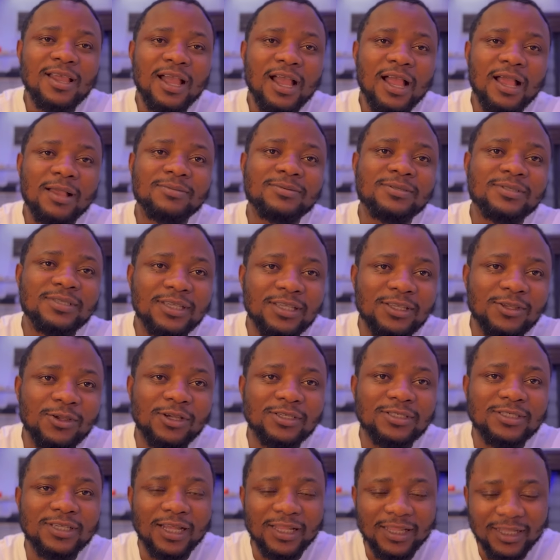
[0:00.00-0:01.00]
I've seen
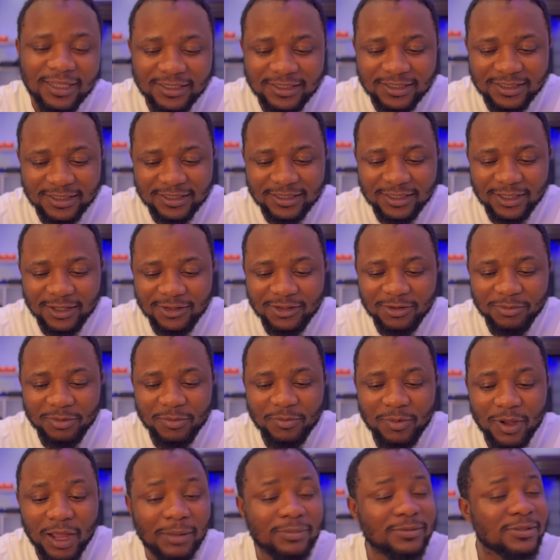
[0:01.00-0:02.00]
your challenges. A lot of
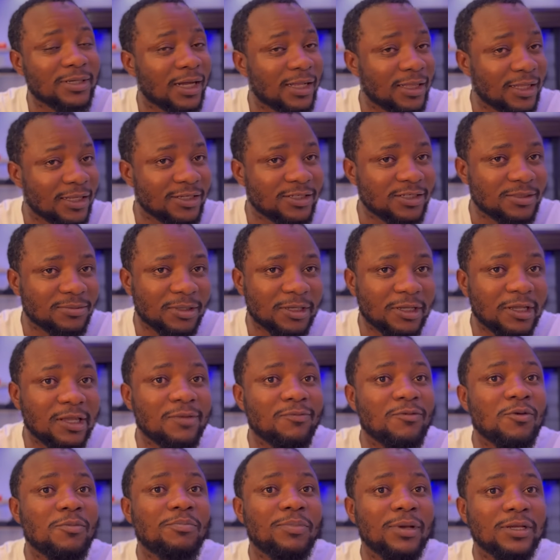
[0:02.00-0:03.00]
people have challenged me.
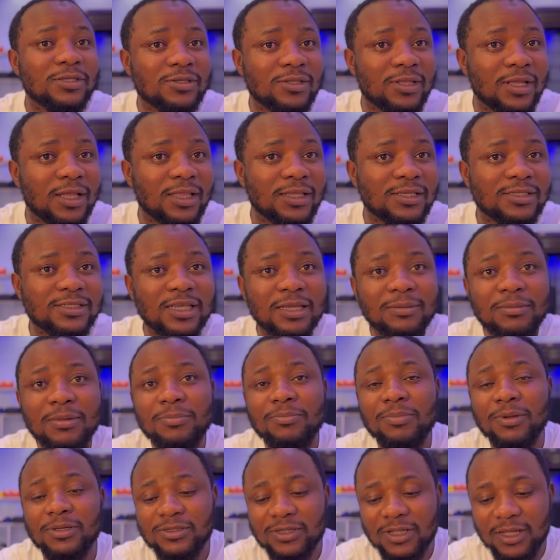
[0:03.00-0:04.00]
Even personally, send me
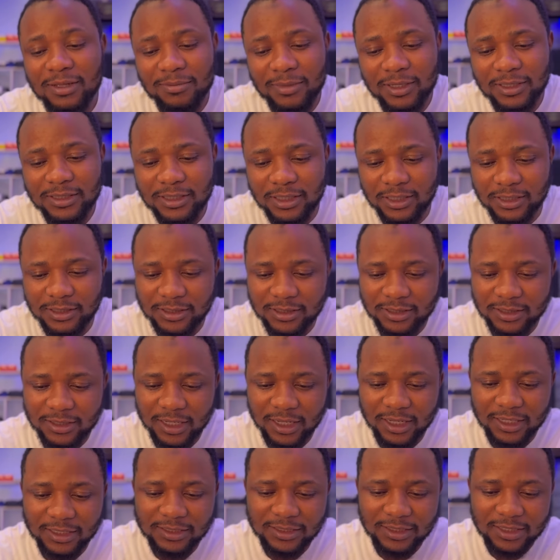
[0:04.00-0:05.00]
a personal message
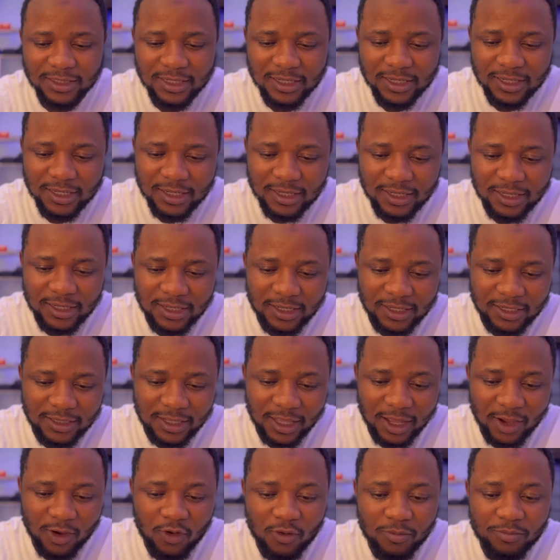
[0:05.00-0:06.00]
that
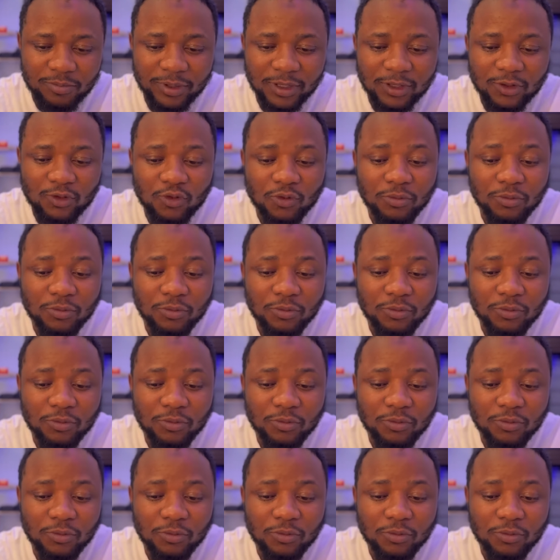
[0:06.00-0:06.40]
they're hoping